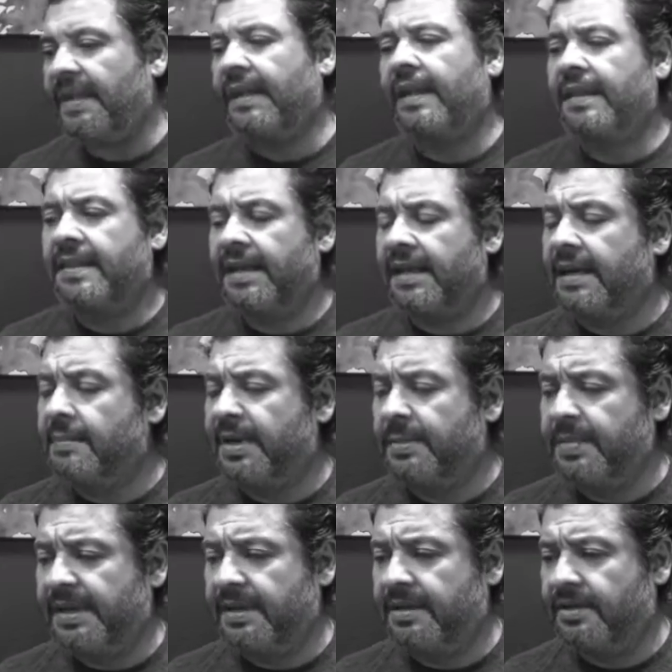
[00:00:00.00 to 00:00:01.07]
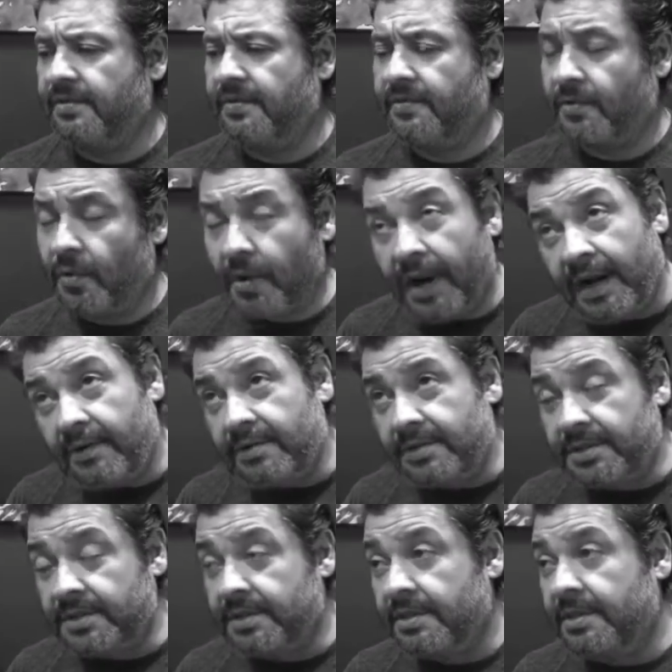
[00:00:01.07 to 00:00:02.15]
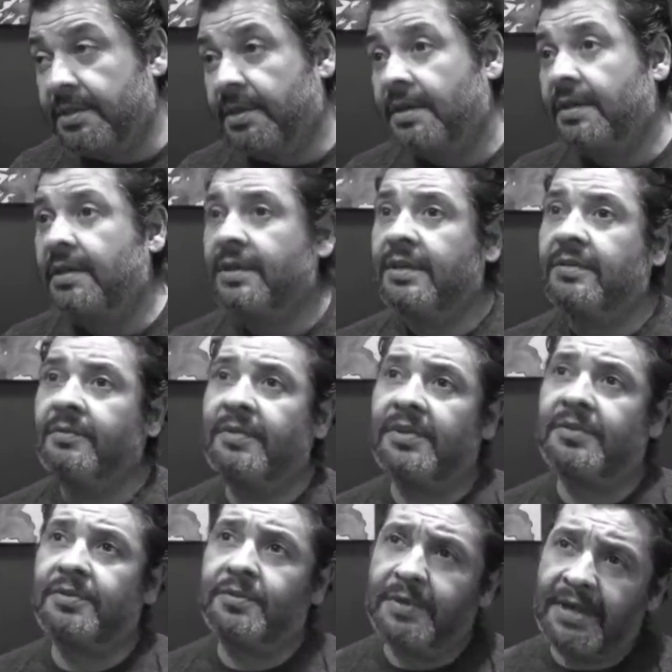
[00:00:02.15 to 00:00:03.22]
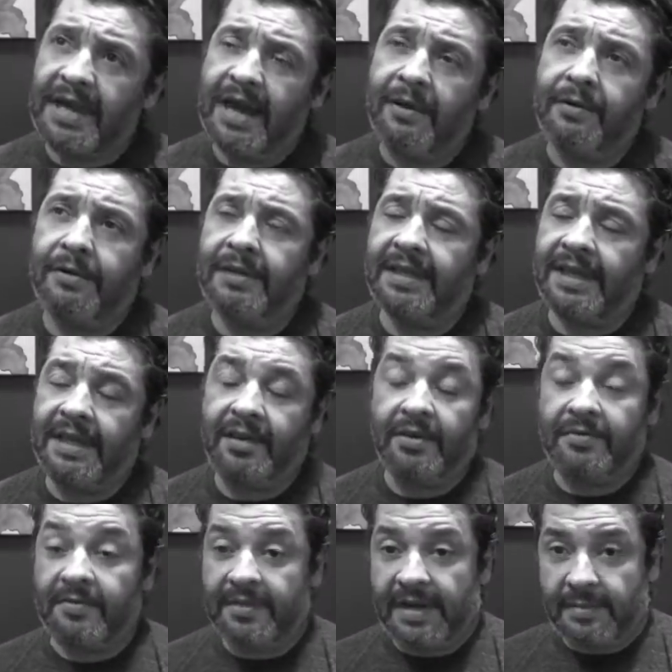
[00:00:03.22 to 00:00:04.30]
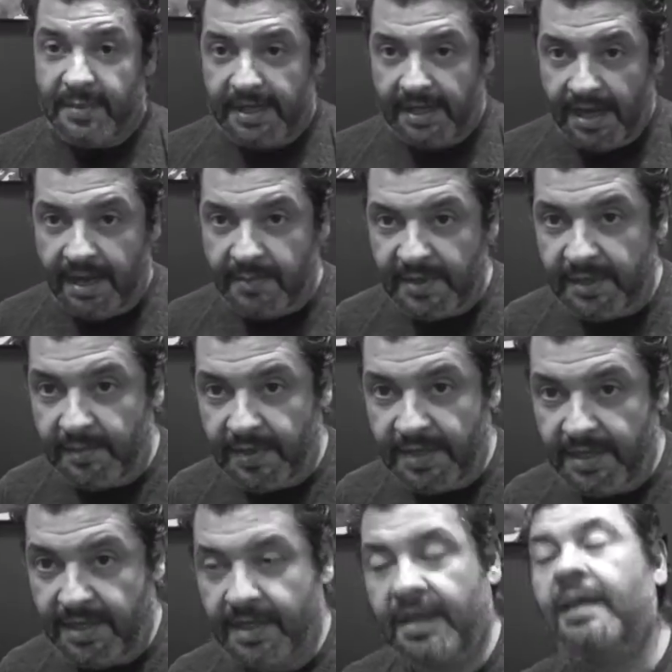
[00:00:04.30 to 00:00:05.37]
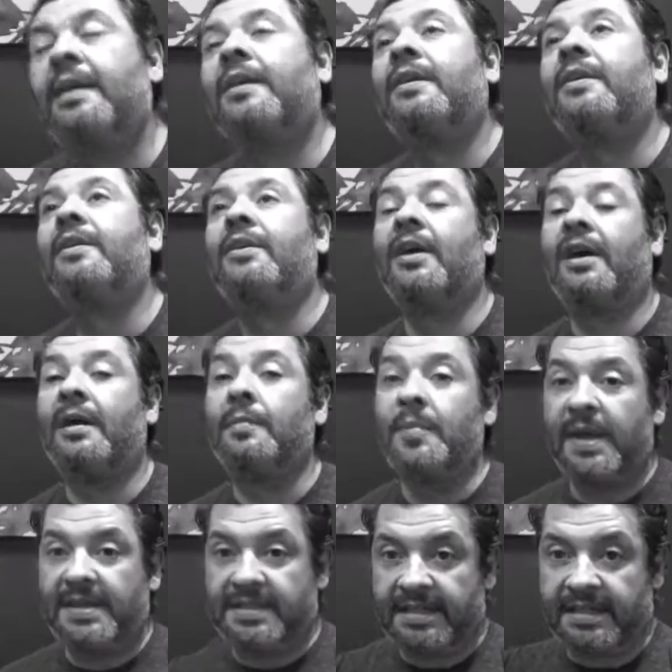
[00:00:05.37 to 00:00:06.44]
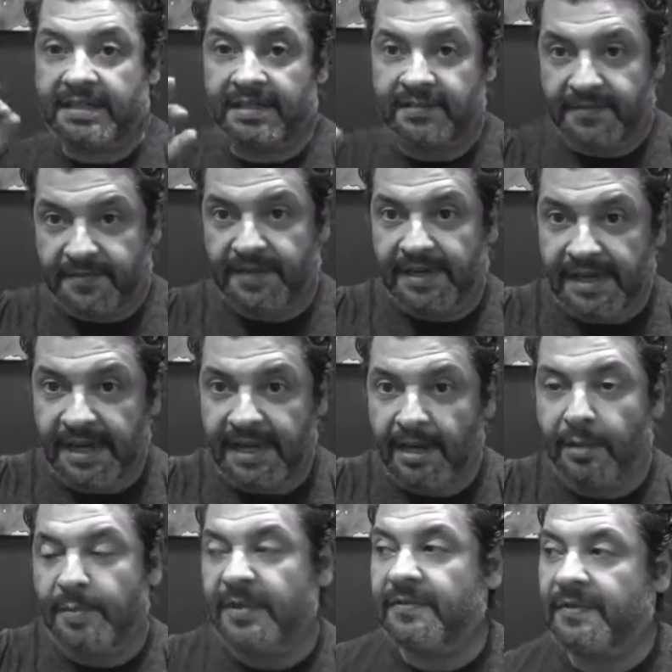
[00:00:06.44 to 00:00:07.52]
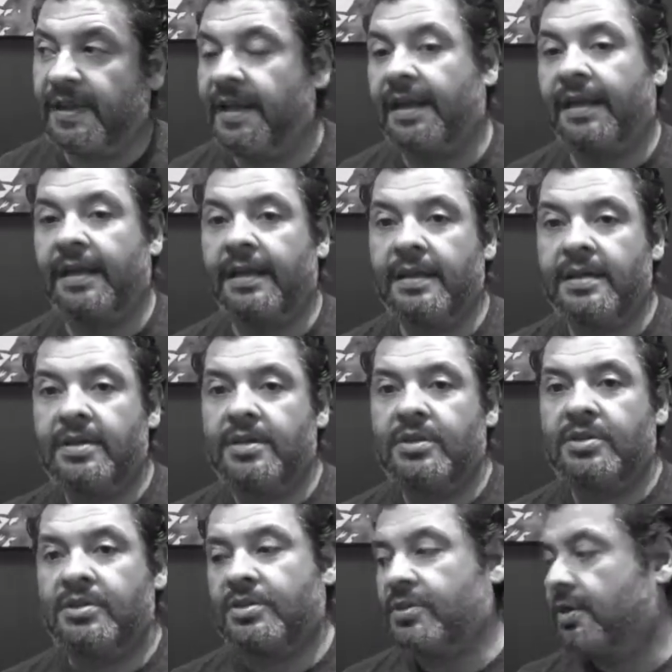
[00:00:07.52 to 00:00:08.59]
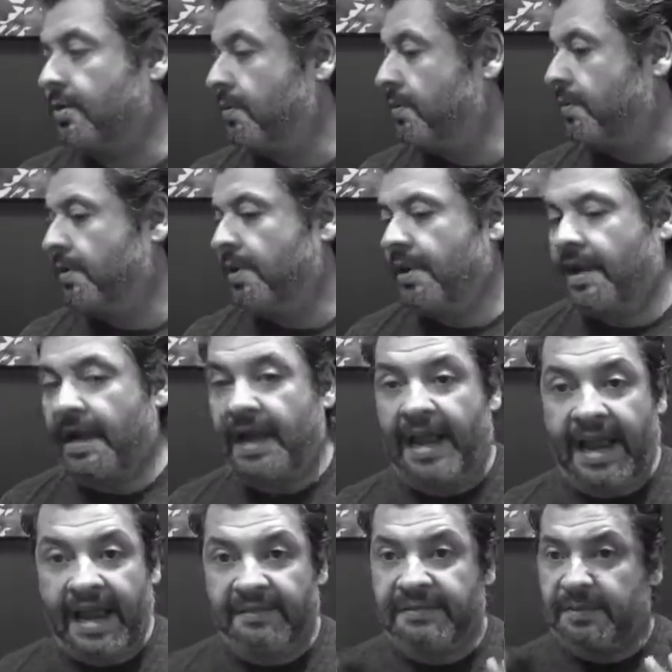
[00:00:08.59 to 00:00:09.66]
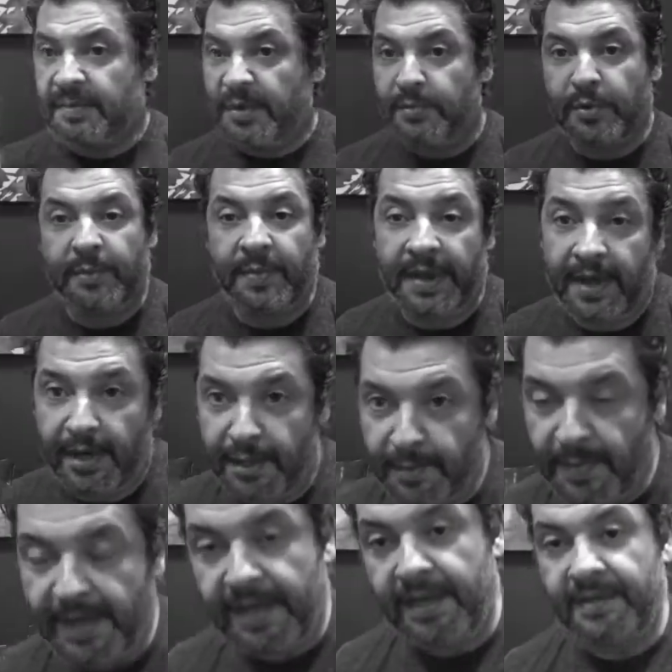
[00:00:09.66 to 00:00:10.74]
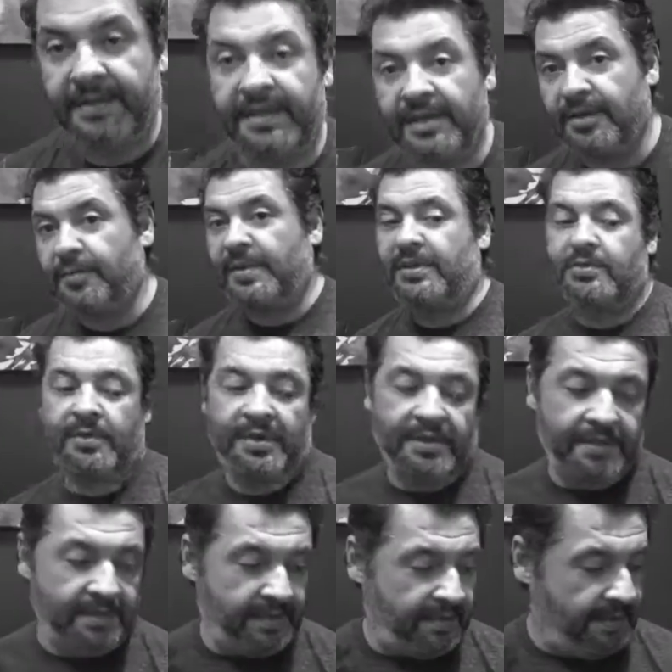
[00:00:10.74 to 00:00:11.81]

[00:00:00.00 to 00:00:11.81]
And then I'm going to be another 4 hours with 3-hour layover. I'm going to be gone basically for a day. I'll be flying. So I have to be prepared, man, between the